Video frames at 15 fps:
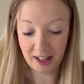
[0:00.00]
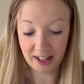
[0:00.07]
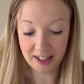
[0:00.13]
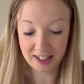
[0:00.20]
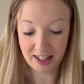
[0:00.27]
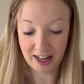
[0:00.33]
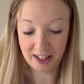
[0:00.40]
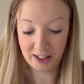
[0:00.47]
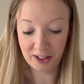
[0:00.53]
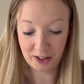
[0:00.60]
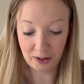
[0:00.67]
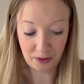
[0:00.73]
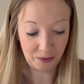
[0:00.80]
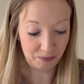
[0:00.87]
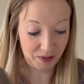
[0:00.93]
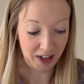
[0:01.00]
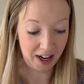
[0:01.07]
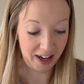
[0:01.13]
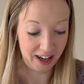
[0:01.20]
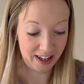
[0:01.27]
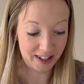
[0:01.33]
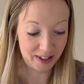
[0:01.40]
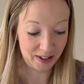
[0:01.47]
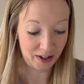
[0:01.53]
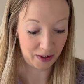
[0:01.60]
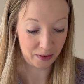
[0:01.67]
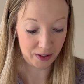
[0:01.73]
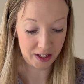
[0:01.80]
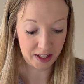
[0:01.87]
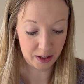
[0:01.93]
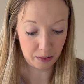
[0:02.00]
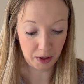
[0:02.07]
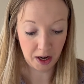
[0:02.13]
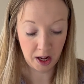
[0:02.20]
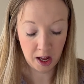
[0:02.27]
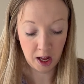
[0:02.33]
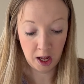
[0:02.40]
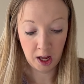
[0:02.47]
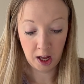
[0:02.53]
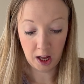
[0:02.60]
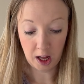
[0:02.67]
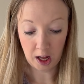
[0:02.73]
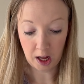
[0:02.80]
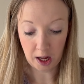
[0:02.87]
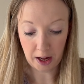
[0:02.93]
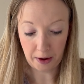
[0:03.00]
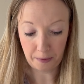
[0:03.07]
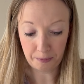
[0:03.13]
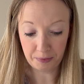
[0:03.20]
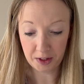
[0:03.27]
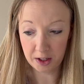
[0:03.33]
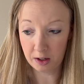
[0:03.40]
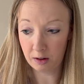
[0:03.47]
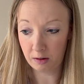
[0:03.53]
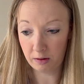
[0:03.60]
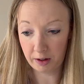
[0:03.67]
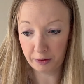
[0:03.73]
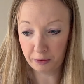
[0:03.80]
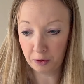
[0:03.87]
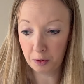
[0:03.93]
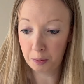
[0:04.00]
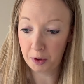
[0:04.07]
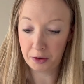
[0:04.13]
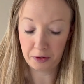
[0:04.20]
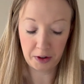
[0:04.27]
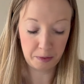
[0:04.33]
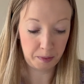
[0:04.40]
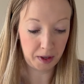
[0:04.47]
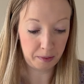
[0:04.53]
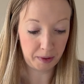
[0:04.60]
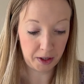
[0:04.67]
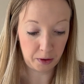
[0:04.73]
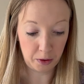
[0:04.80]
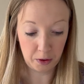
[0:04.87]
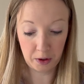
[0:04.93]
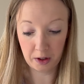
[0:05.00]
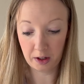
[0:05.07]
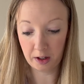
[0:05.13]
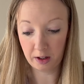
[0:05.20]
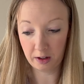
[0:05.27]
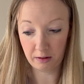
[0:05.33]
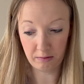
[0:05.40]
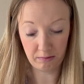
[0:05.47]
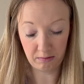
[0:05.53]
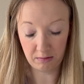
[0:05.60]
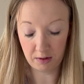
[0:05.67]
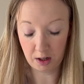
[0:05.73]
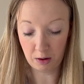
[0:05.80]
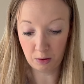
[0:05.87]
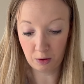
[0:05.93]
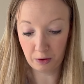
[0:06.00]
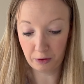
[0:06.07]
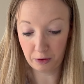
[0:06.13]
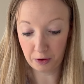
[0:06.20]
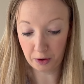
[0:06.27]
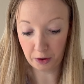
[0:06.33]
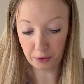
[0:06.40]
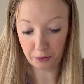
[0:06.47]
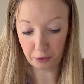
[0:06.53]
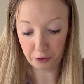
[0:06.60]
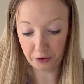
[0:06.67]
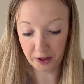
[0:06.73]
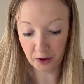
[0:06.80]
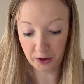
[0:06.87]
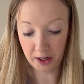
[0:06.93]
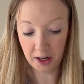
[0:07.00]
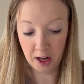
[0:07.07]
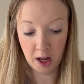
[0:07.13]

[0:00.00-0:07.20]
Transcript: the stash, so let's start with this one. So the 4.5mm hook, no, not for fingering.